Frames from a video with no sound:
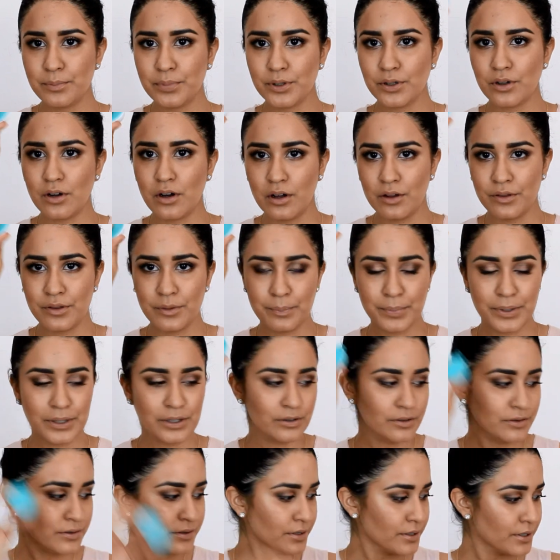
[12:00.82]
I put all the
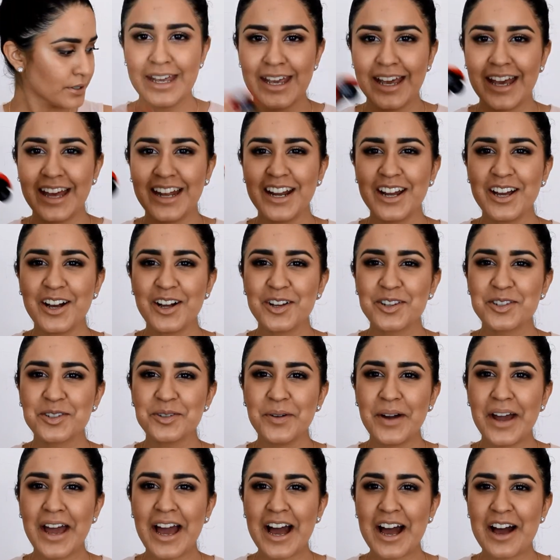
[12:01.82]
pillows. And I
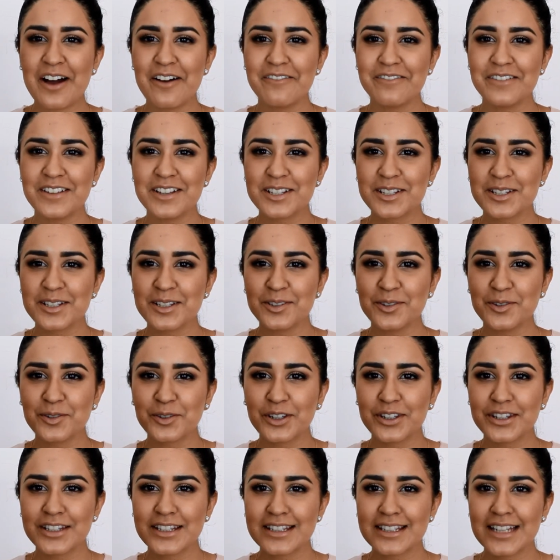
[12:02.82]
also have this
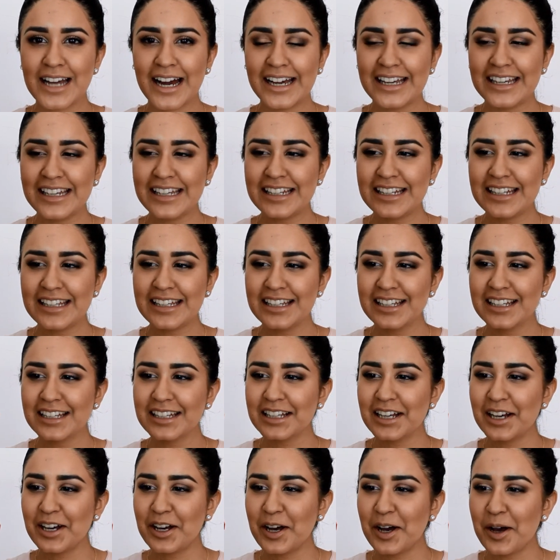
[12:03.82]
little
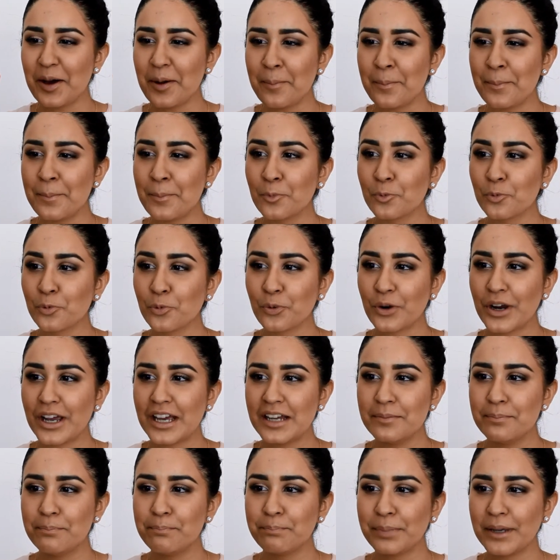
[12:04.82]
tiny um,
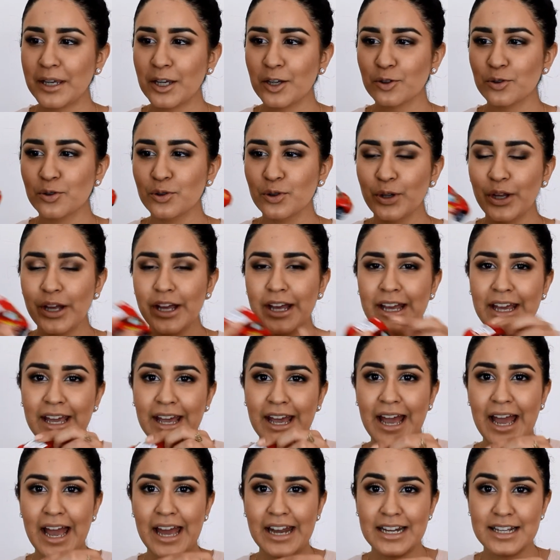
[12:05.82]
red beetle,
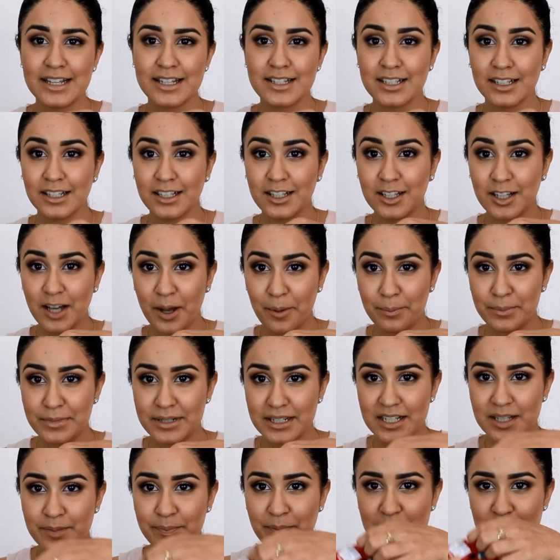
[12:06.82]
and it's a gum
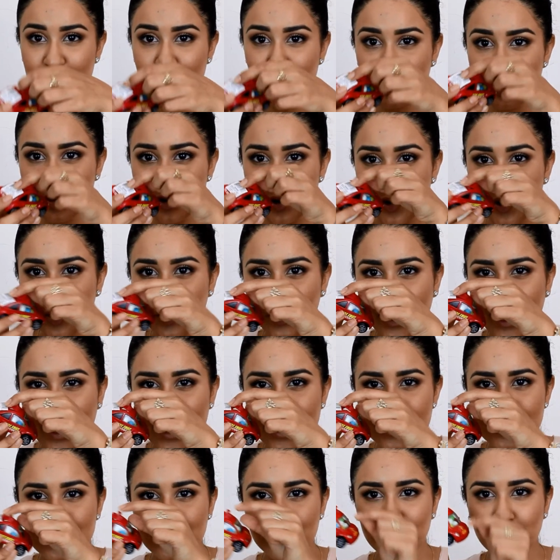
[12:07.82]
dispenser, so it
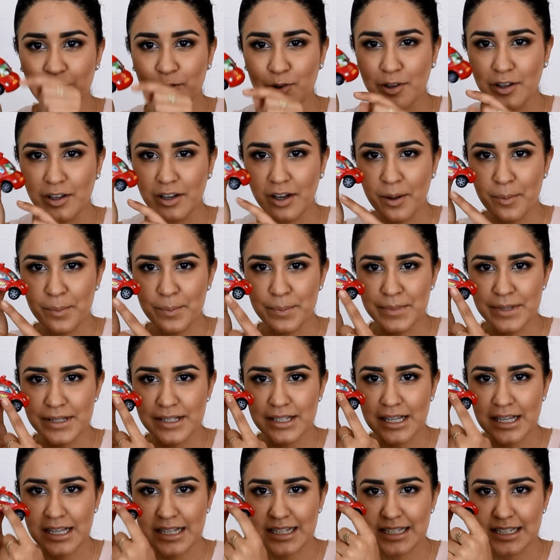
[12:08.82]
has little
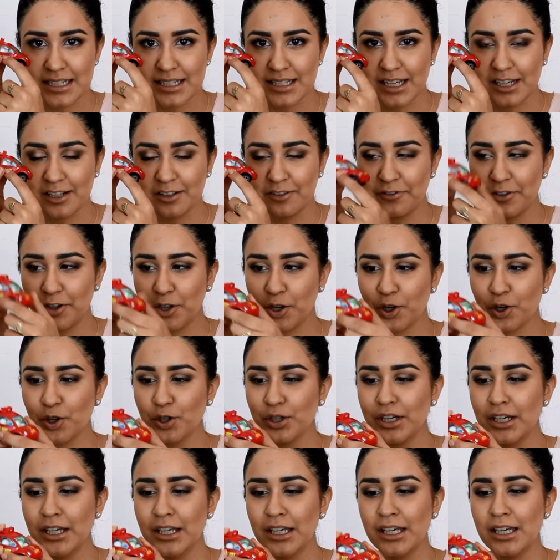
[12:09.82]
gums inside of
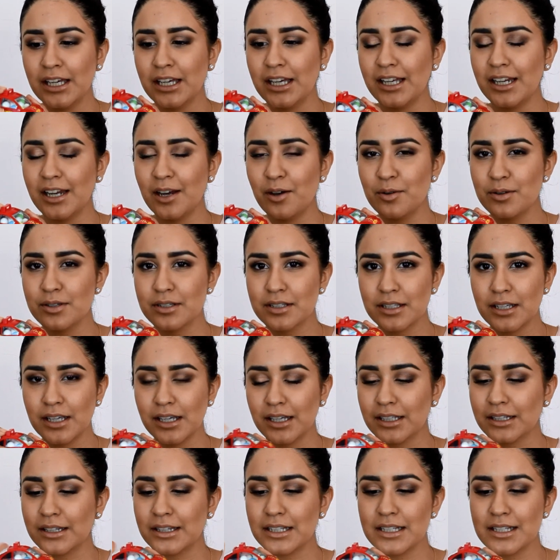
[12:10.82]
here. And I was
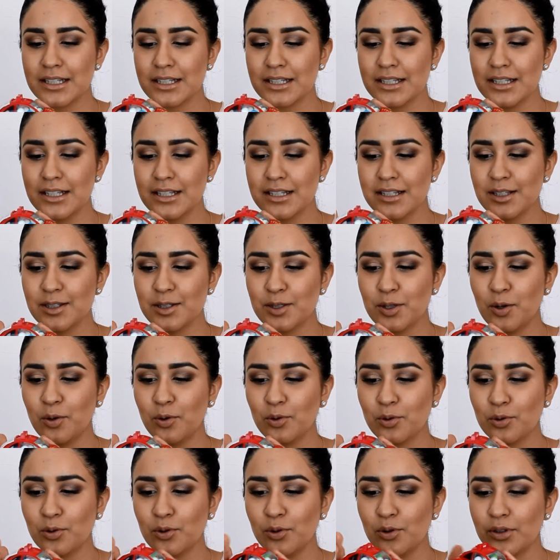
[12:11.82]
like, this is a
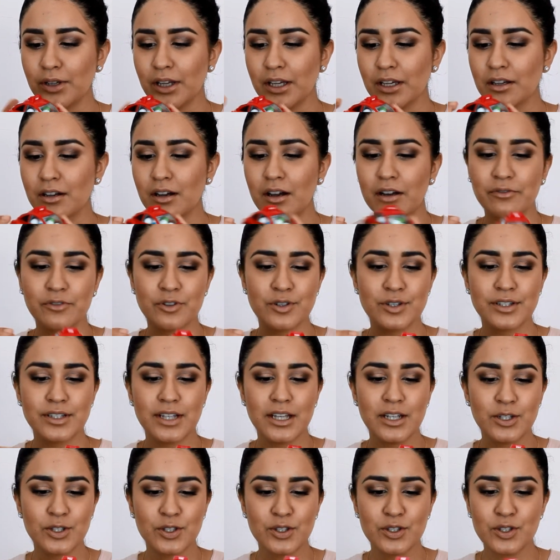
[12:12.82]
total like
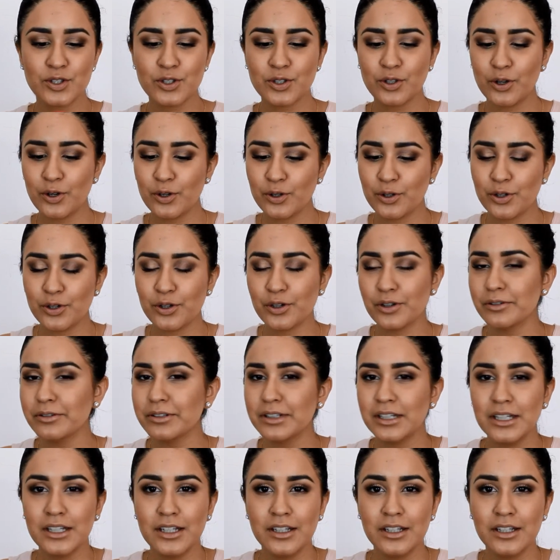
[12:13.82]
conversation starter.